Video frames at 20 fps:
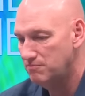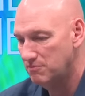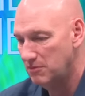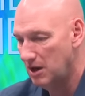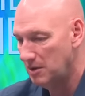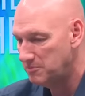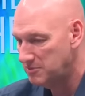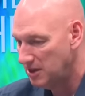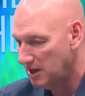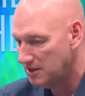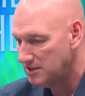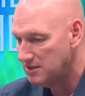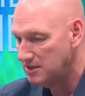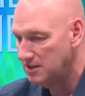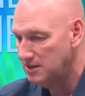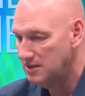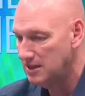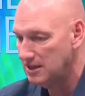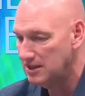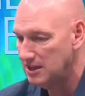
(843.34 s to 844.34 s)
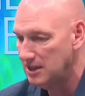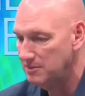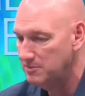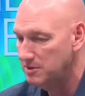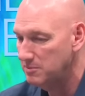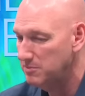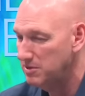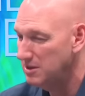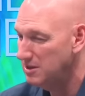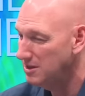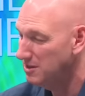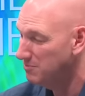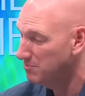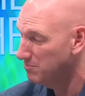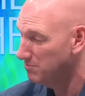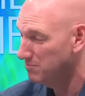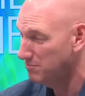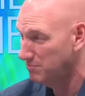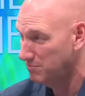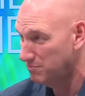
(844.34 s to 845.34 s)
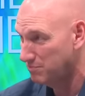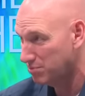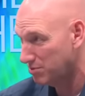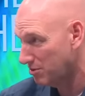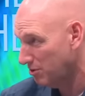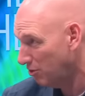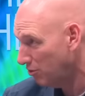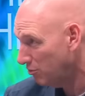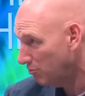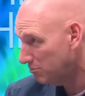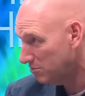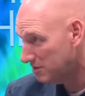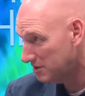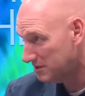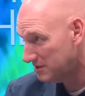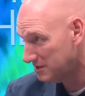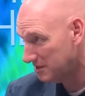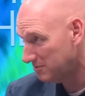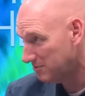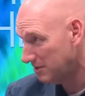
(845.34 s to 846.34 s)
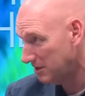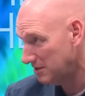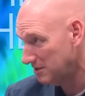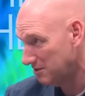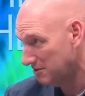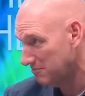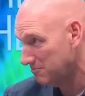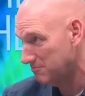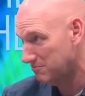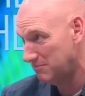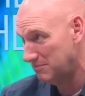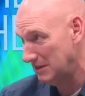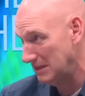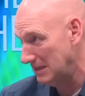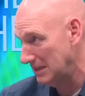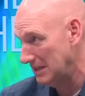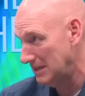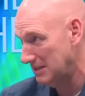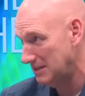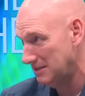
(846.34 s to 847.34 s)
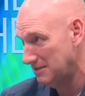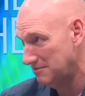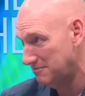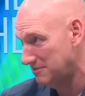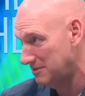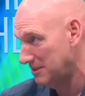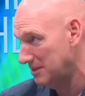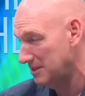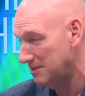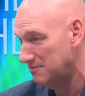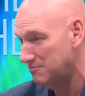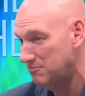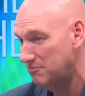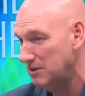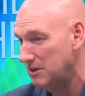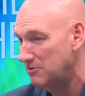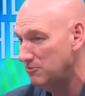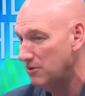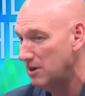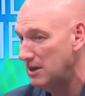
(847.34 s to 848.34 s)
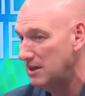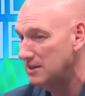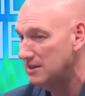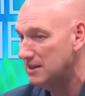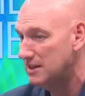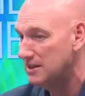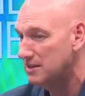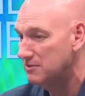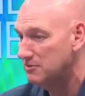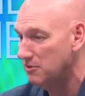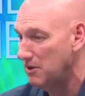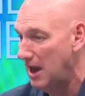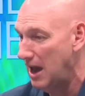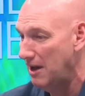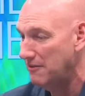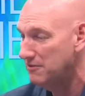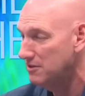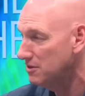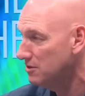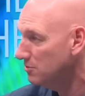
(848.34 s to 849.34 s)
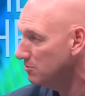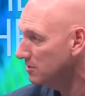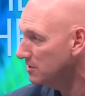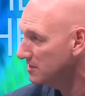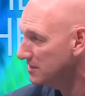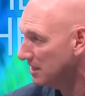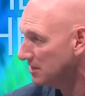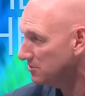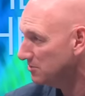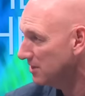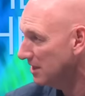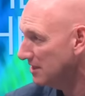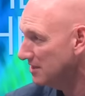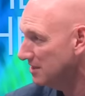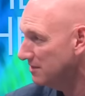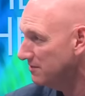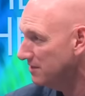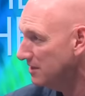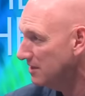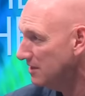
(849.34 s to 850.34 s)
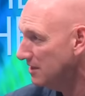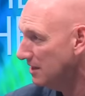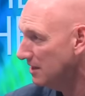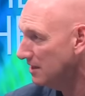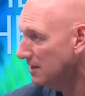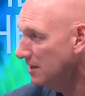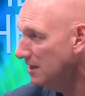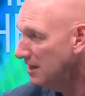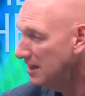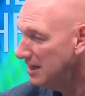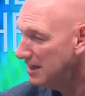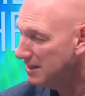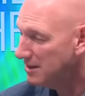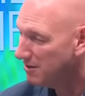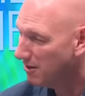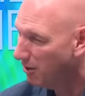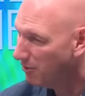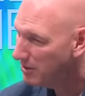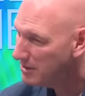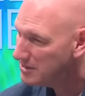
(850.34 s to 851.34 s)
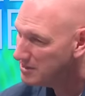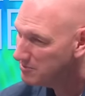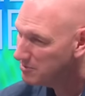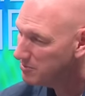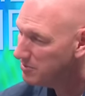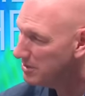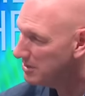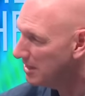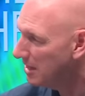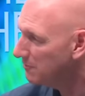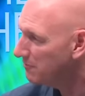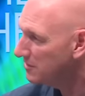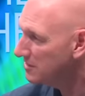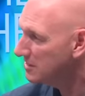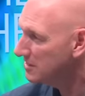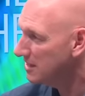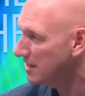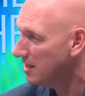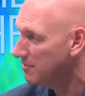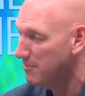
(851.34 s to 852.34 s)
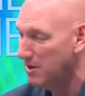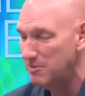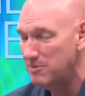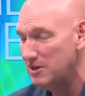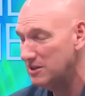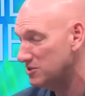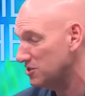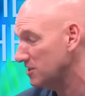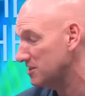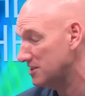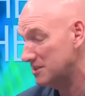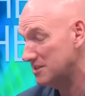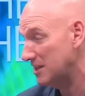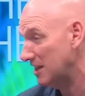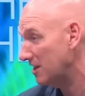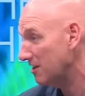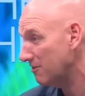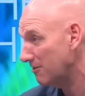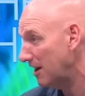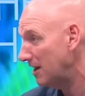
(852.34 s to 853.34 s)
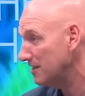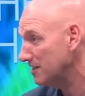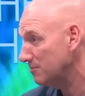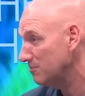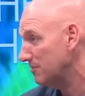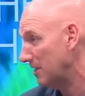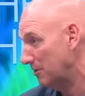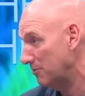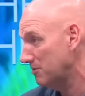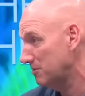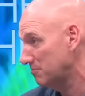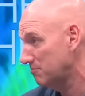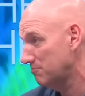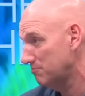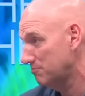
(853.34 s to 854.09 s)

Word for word: abducted, they claim to be probed some you know it, it, in ways that have to do with sexual activity and there always seems to be an emphasis on that maybe it's just to terrorize them that would